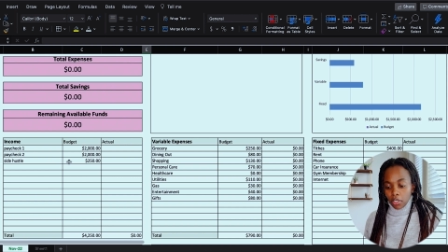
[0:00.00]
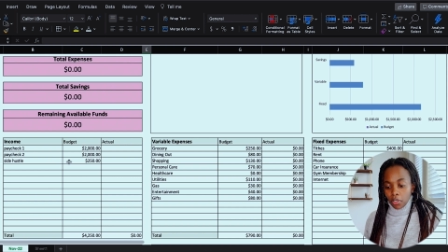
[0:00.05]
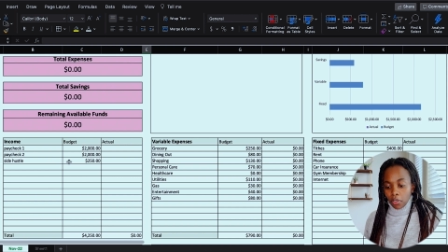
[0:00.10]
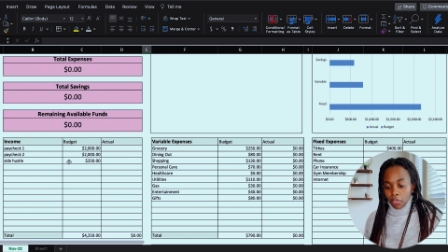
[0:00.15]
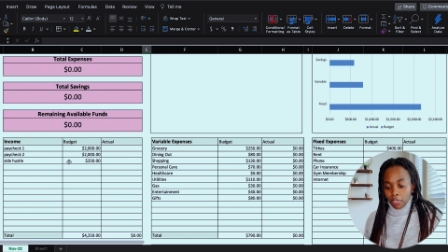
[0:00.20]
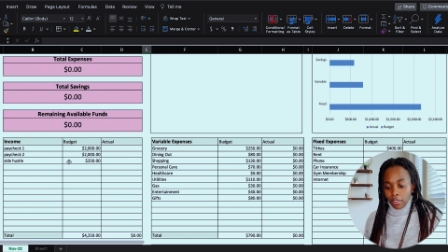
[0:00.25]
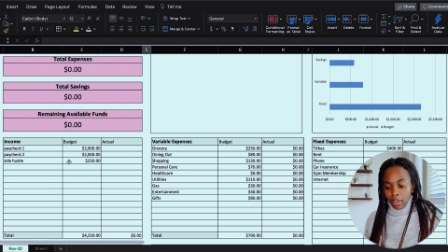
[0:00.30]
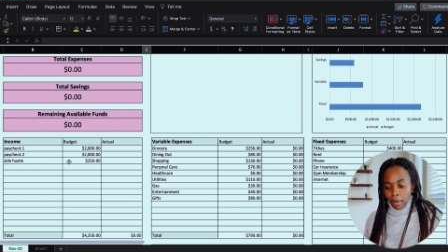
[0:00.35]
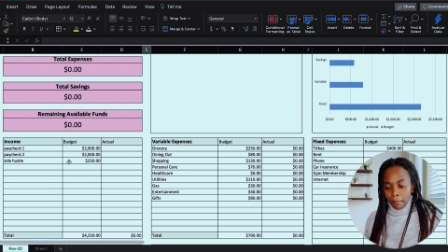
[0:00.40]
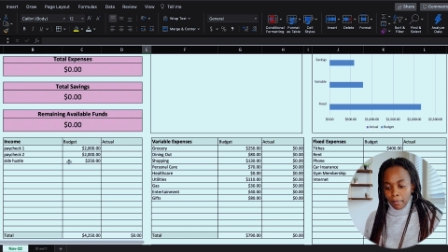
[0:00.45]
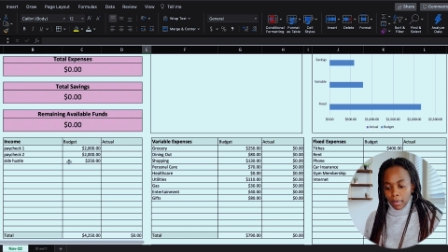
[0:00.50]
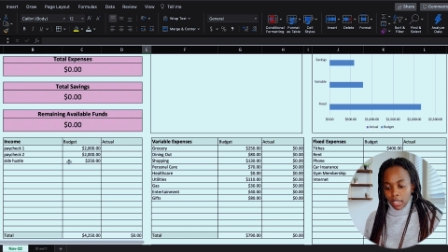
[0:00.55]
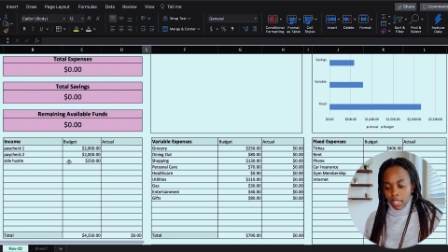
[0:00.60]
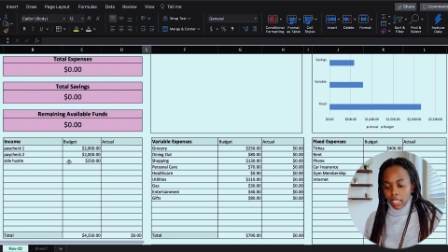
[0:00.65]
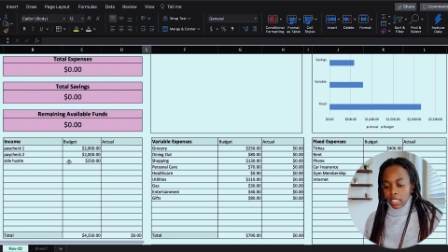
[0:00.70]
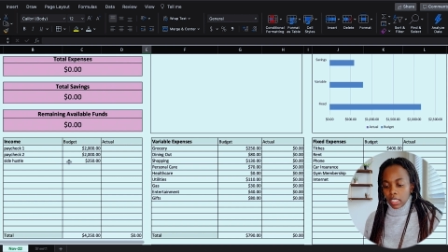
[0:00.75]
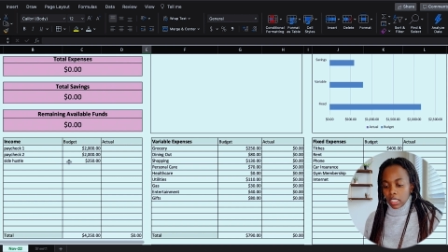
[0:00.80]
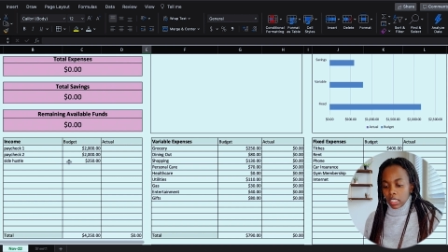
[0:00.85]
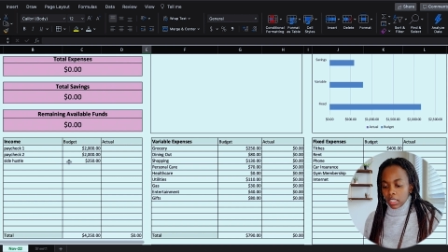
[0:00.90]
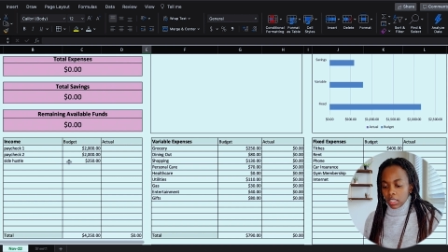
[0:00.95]
November
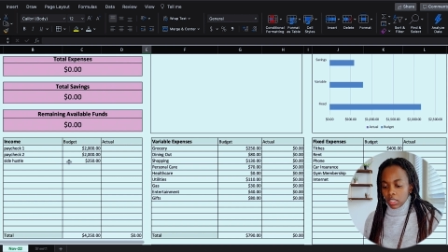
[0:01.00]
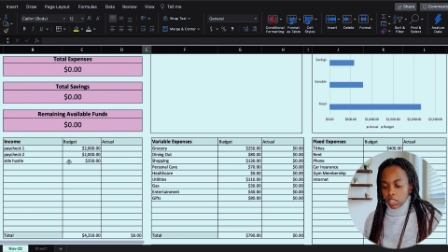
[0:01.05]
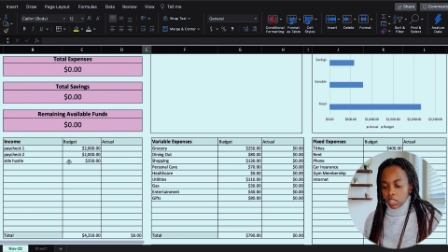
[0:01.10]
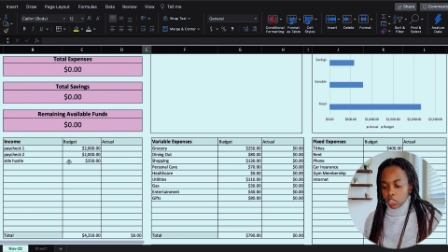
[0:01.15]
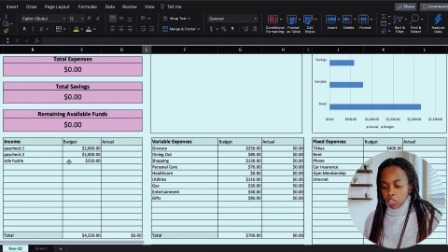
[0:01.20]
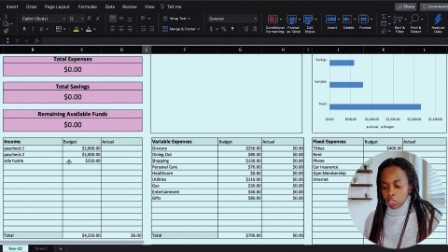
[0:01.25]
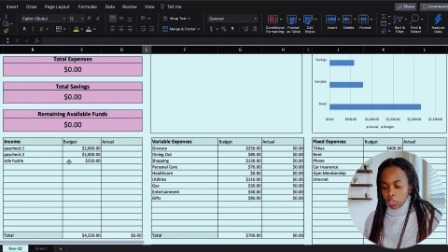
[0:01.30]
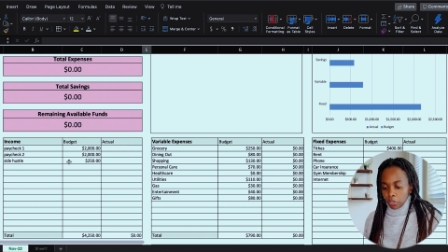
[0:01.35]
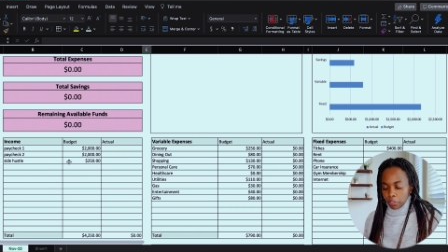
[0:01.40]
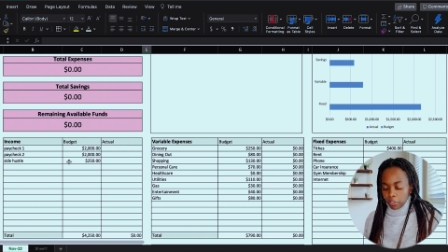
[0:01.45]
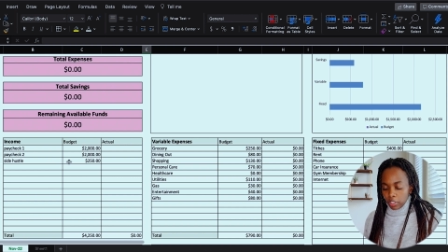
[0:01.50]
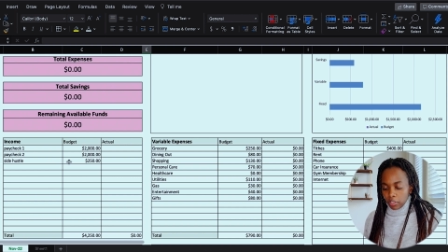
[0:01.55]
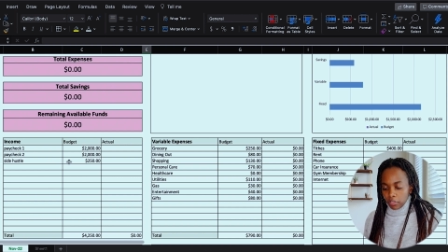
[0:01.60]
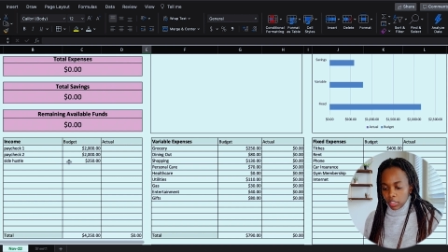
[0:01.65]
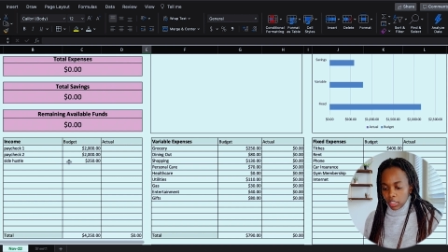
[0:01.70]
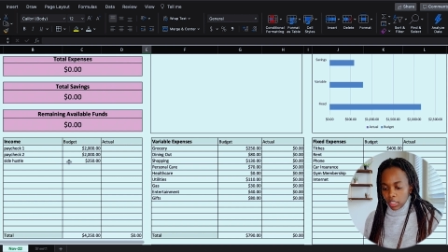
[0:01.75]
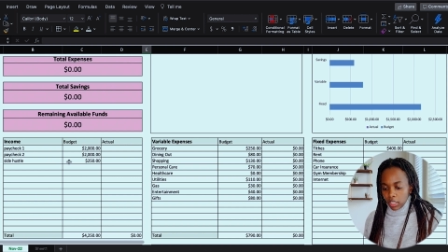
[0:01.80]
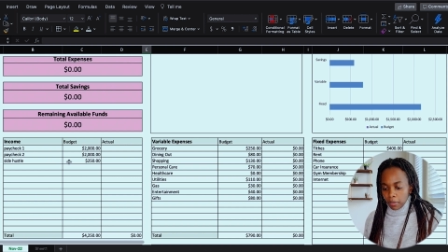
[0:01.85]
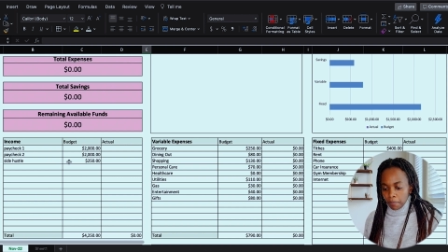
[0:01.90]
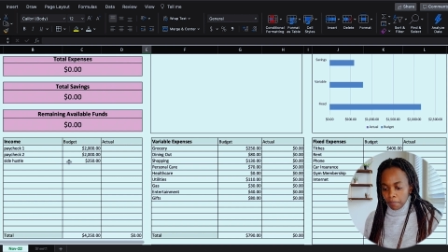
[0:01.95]
is two hundred
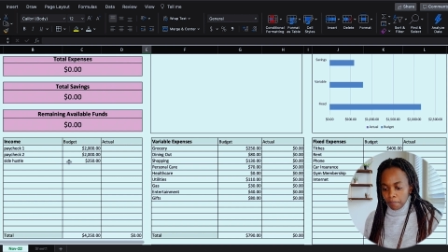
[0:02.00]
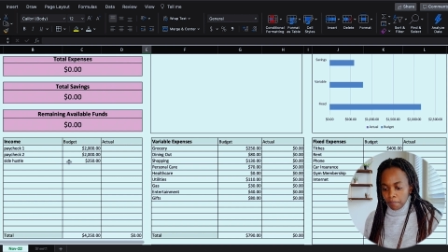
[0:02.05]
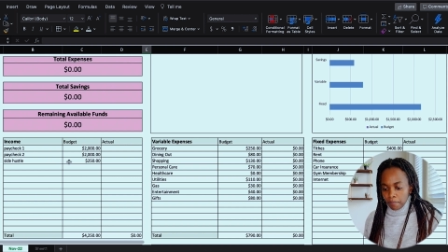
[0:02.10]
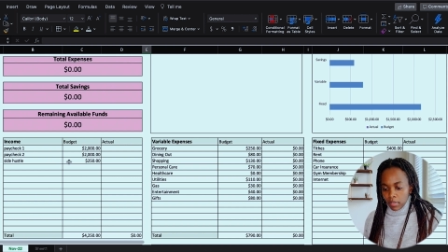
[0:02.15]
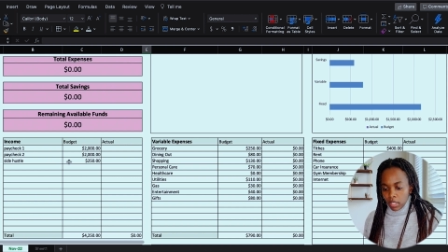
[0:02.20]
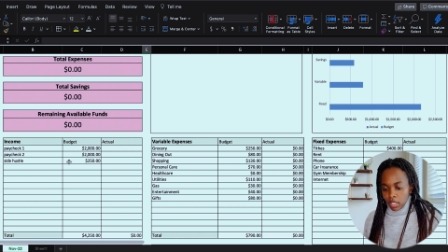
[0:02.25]
fifty dollars.